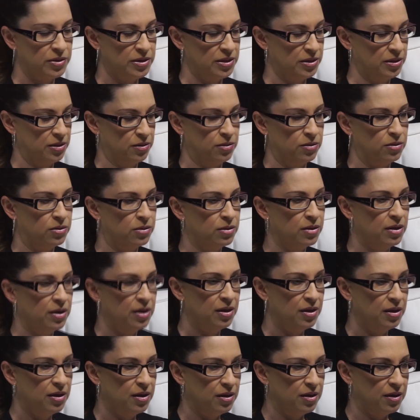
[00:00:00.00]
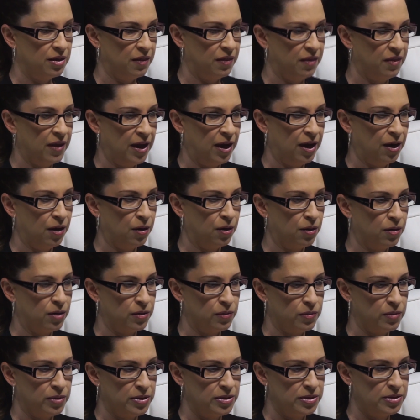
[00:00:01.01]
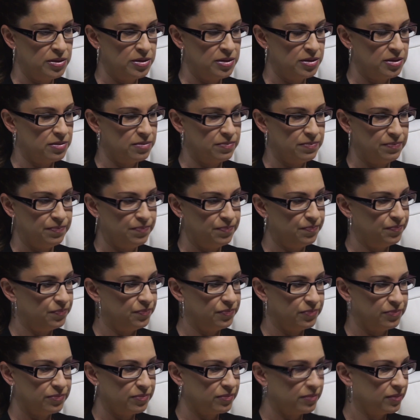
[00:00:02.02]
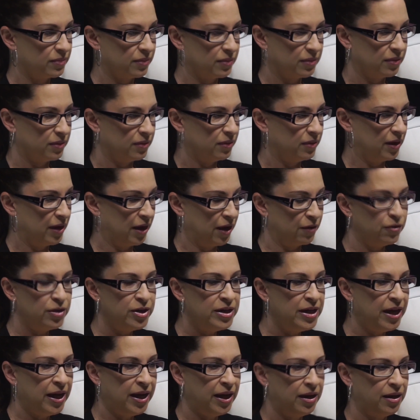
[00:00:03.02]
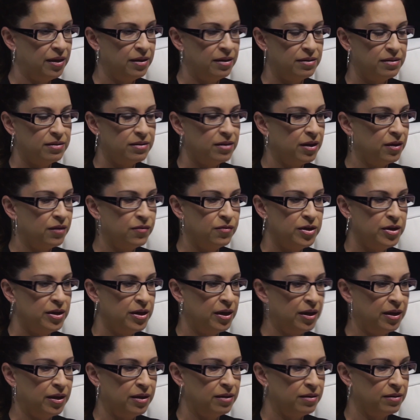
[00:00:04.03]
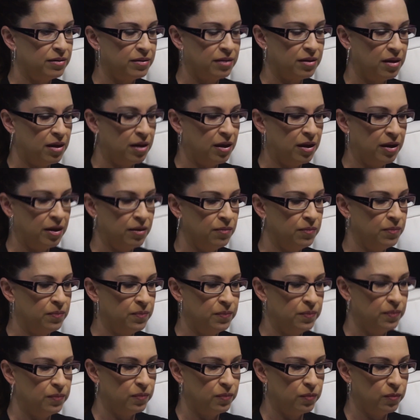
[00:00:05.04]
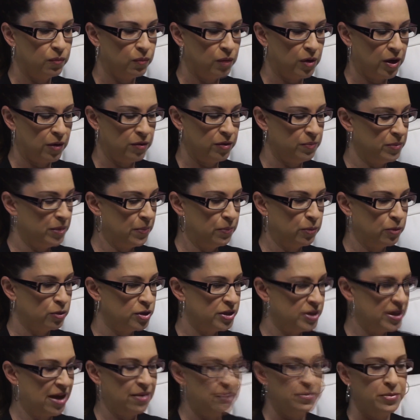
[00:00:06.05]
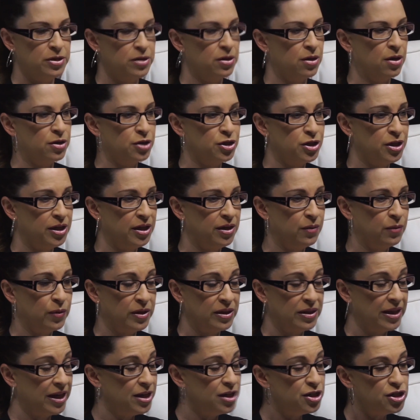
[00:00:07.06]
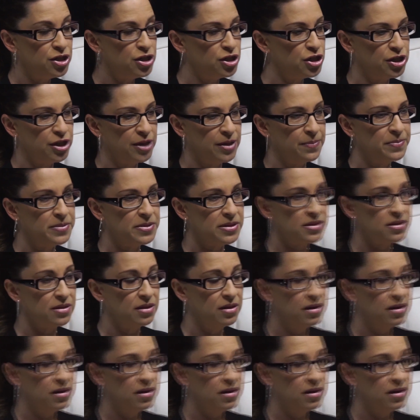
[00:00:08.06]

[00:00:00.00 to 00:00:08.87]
was still there. It was every day. I remember sabotaging relationships.